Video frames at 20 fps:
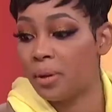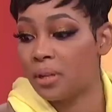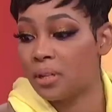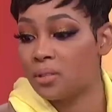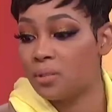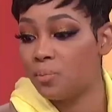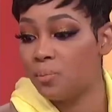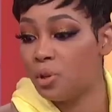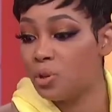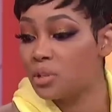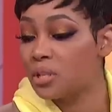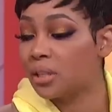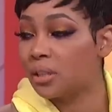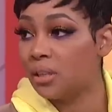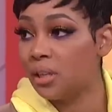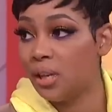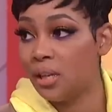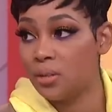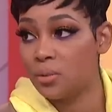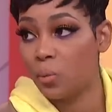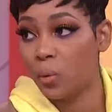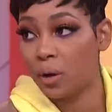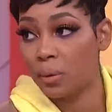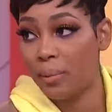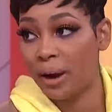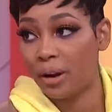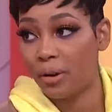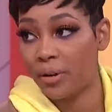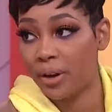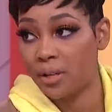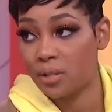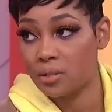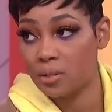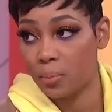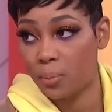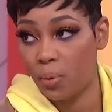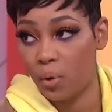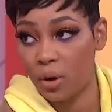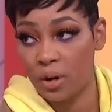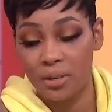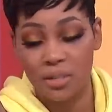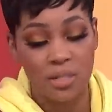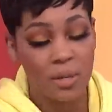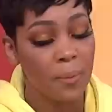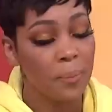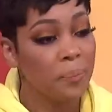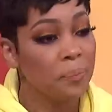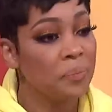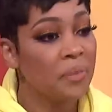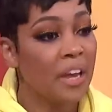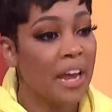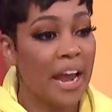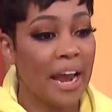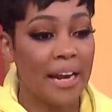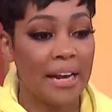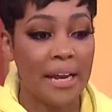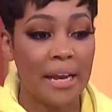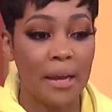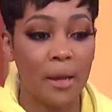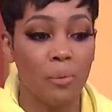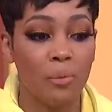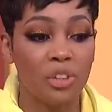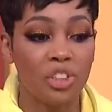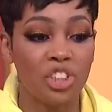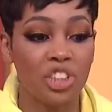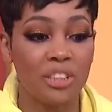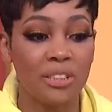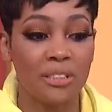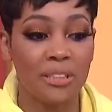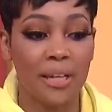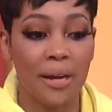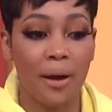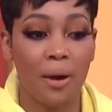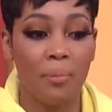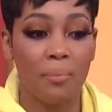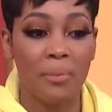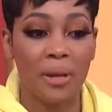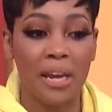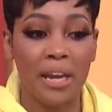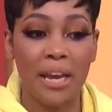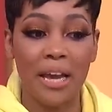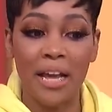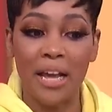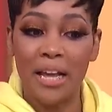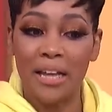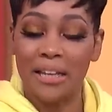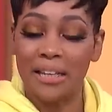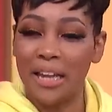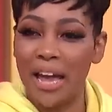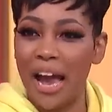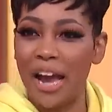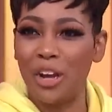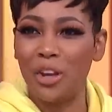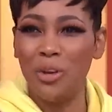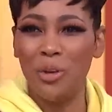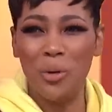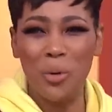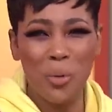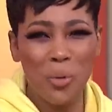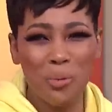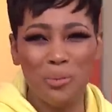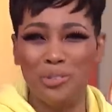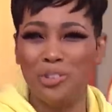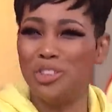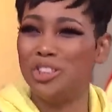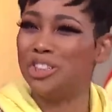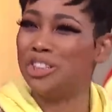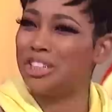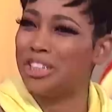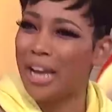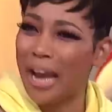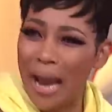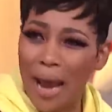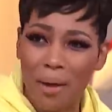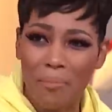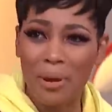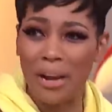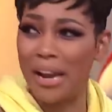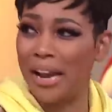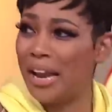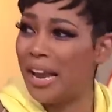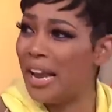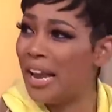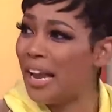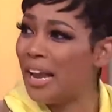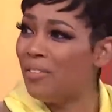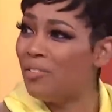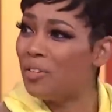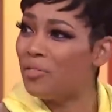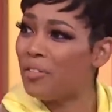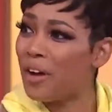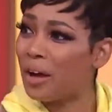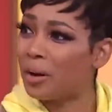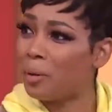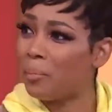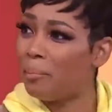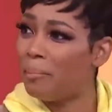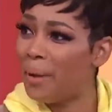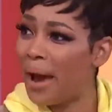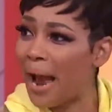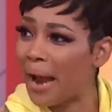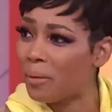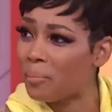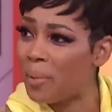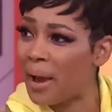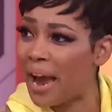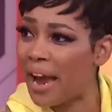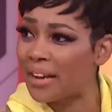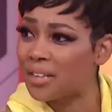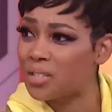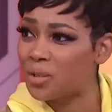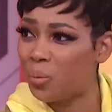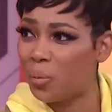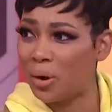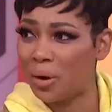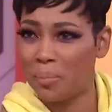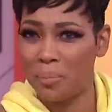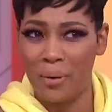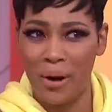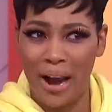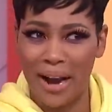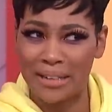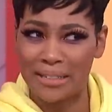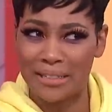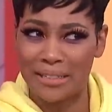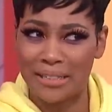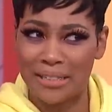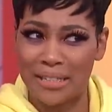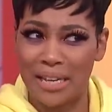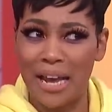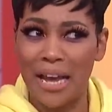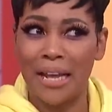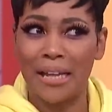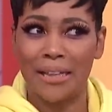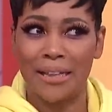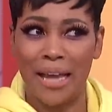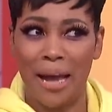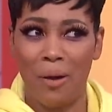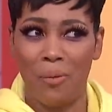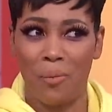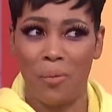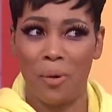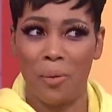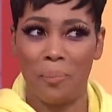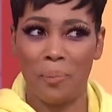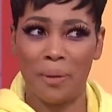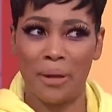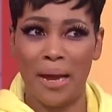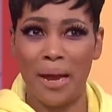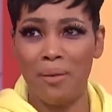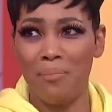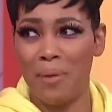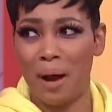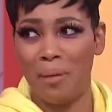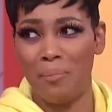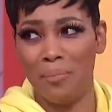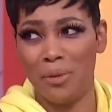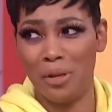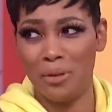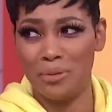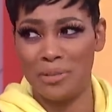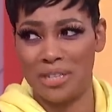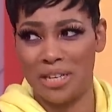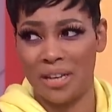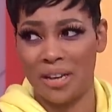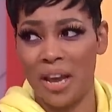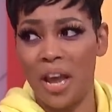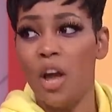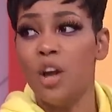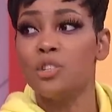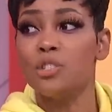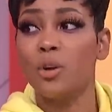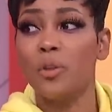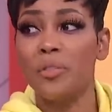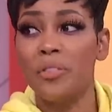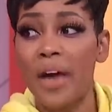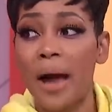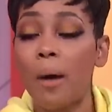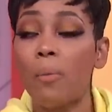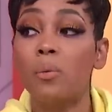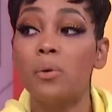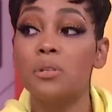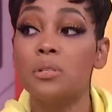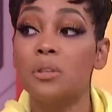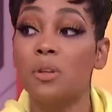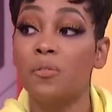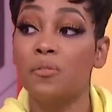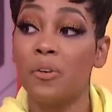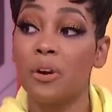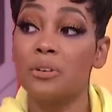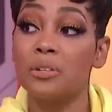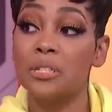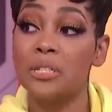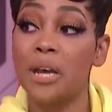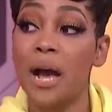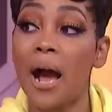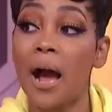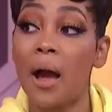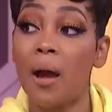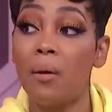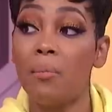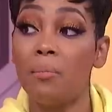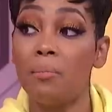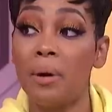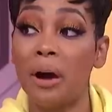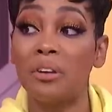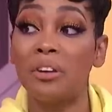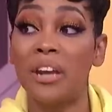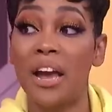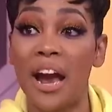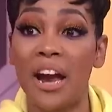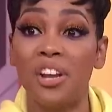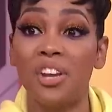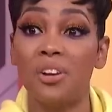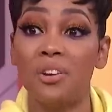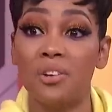because musically he's one of my greatest supporters. Mm-hmm. And he would just tell me, like, you jam it. And he even found a backpack to wear to practice that would play my music. So that was the first time about 9